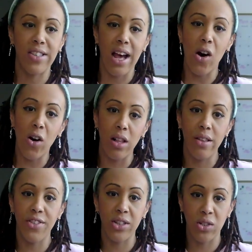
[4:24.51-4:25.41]
that all
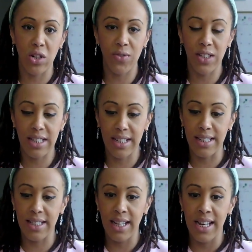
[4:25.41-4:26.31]
of the
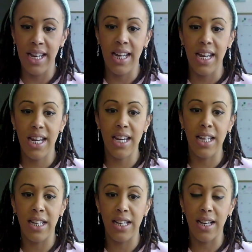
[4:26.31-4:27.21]
surfaces
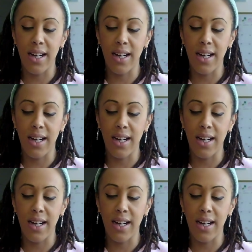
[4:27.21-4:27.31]
in